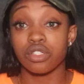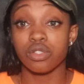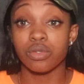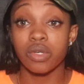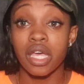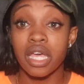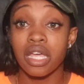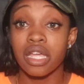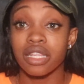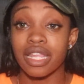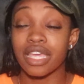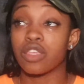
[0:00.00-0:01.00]
you,
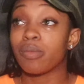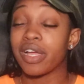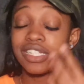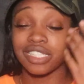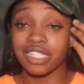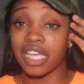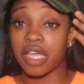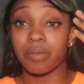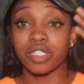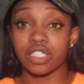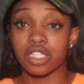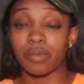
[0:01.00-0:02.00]
like, you might just see an
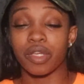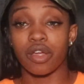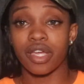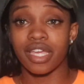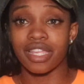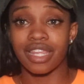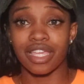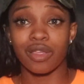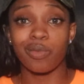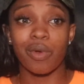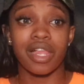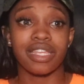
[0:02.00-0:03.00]
image of them in your head. Like,
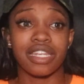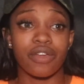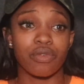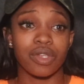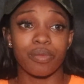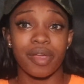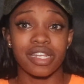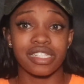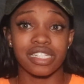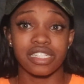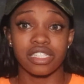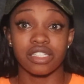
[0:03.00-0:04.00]
you probably never really paid
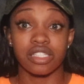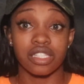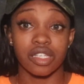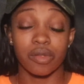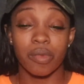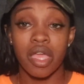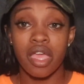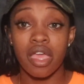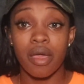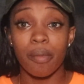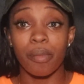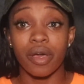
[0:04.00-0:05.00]
attention to them,
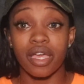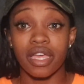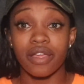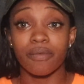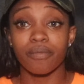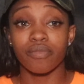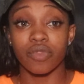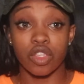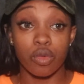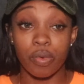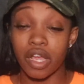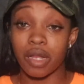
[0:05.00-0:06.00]
but
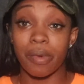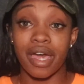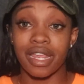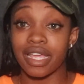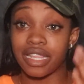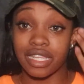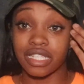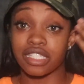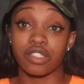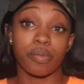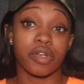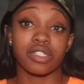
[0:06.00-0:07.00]
you prayed about it and this
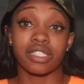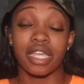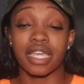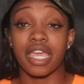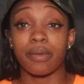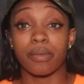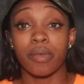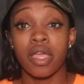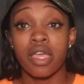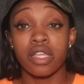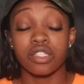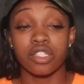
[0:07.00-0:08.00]
is the person that came
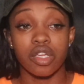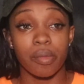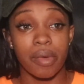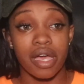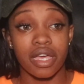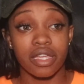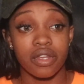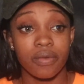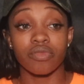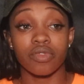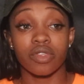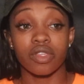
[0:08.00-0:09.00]
to your mind.
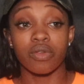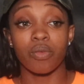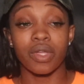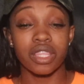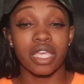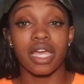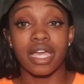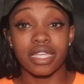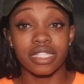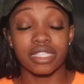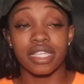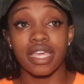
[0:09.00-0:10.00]
One thing I
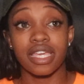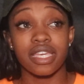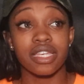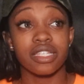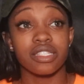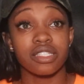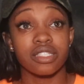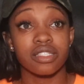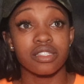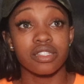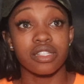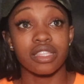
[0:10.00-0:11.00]
can say is
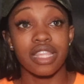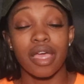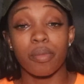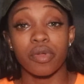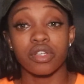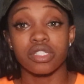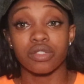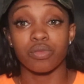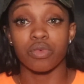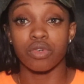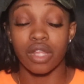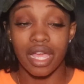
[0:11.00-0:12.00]
that
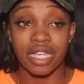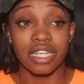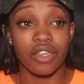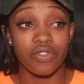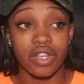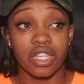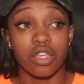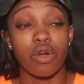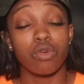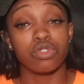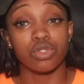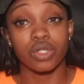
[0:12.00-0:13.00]
person will, like, definitely
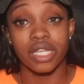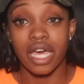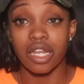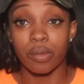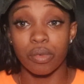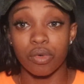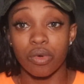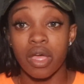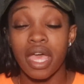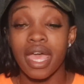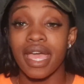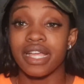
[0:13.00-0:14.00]
hold you accountable
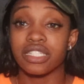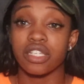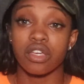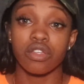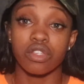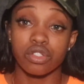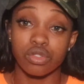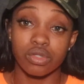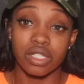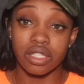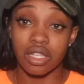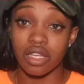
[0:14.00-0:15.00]
and tell you the
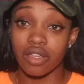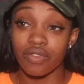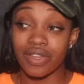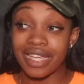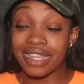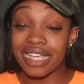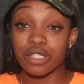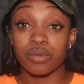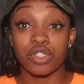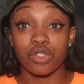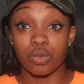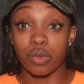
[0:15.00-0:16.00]
truth in love, and that's
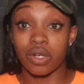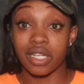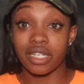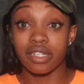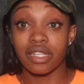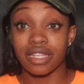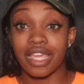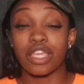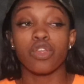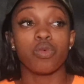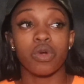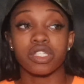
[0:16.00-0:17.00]
what you want.
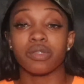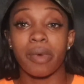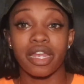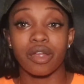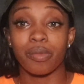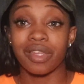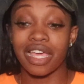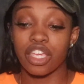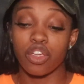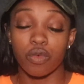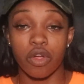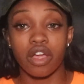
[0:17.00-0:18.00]
Like, you want somebody to be
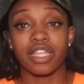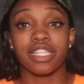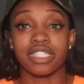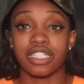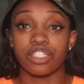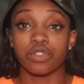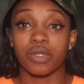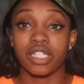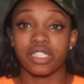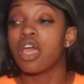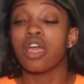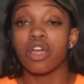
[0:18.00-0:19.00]
like, you're wrong in this
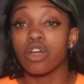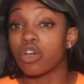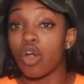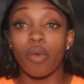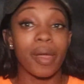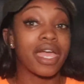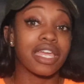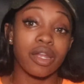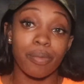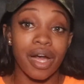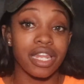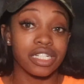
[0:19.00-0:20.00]
situation. Go back
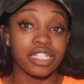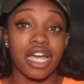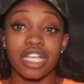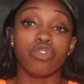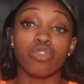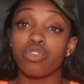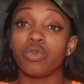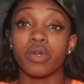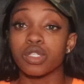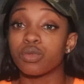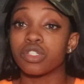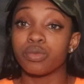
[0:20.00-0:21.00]
and apologize. You knew you
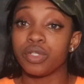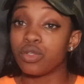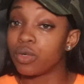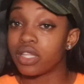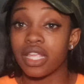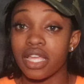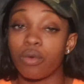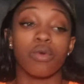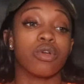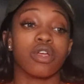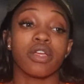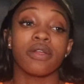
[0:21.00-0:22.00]
weren't supposed to be doing that,
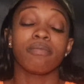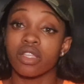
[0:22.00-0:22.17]
or,